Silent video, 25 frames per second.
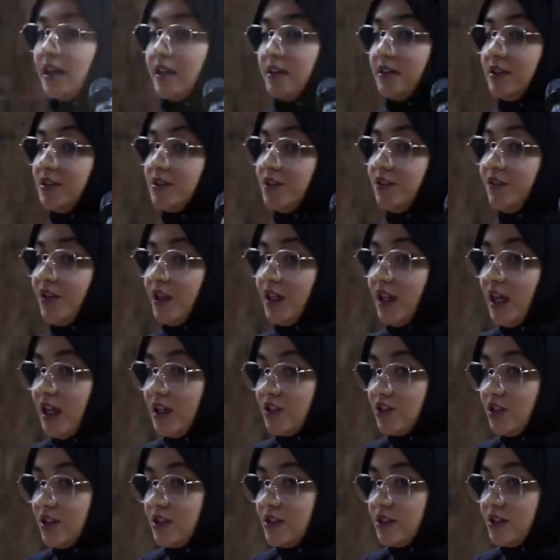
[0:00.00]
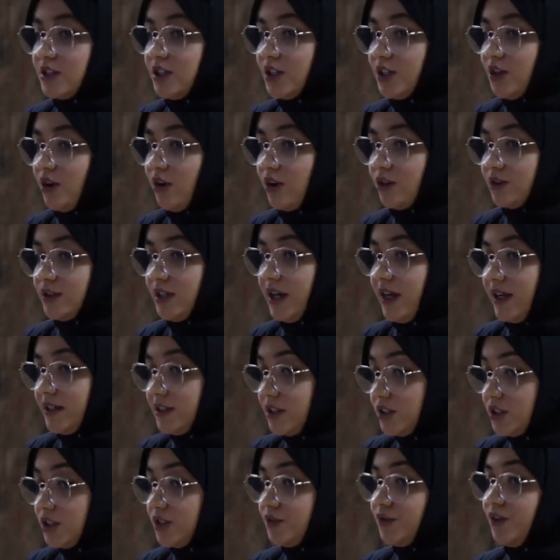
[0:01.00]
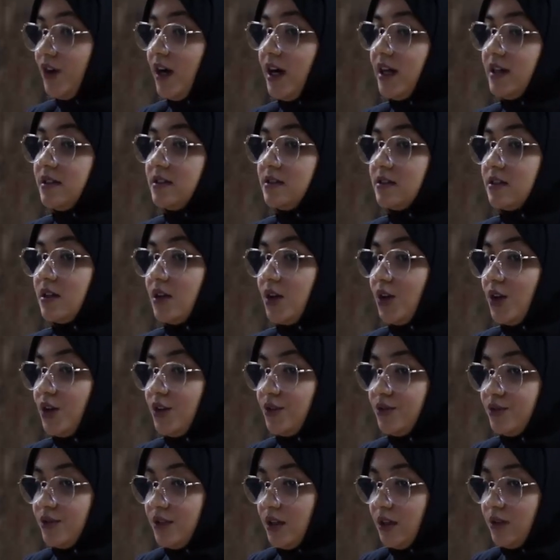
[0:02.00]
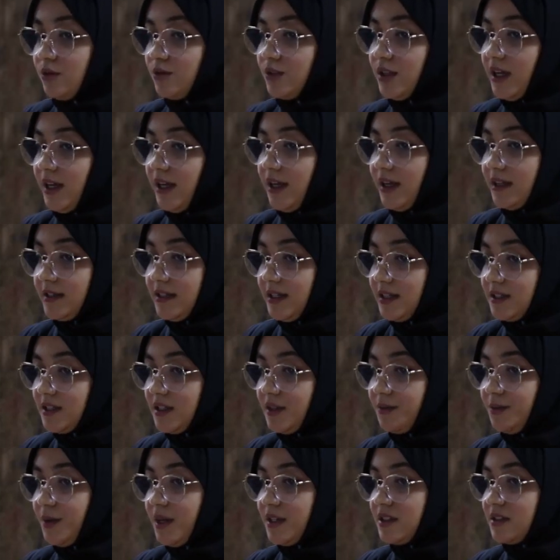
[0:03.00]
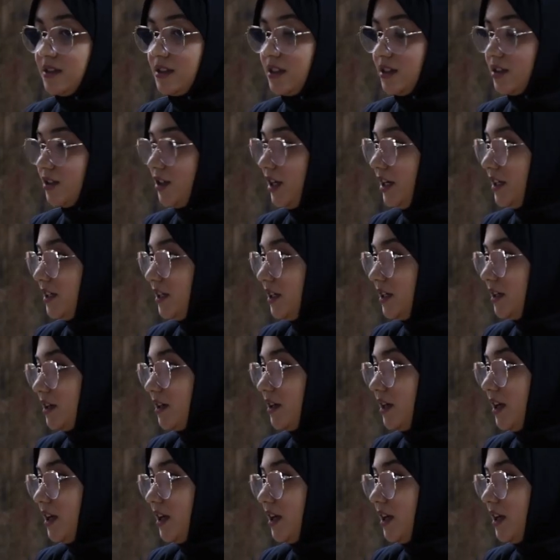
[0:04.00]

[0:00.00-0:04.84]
identifications record the identified through the database screening